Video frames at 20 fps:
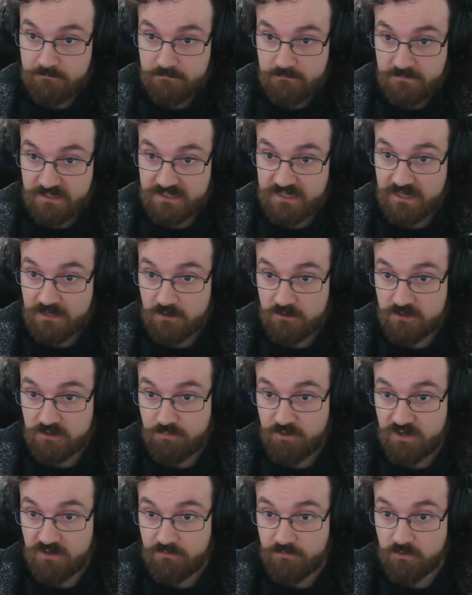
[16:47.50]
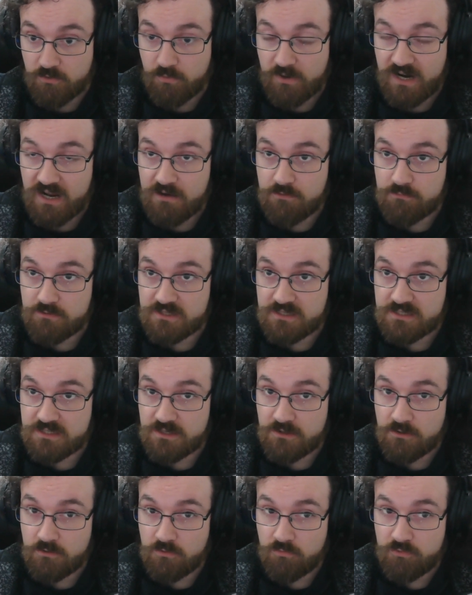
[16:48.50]
to take a look at the preview when I was,
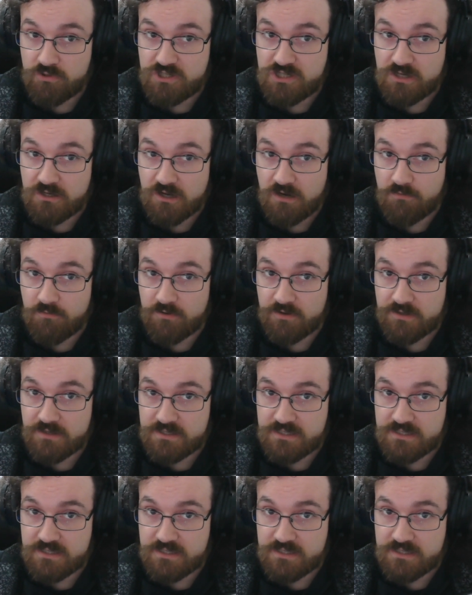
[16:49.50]
originally covering this.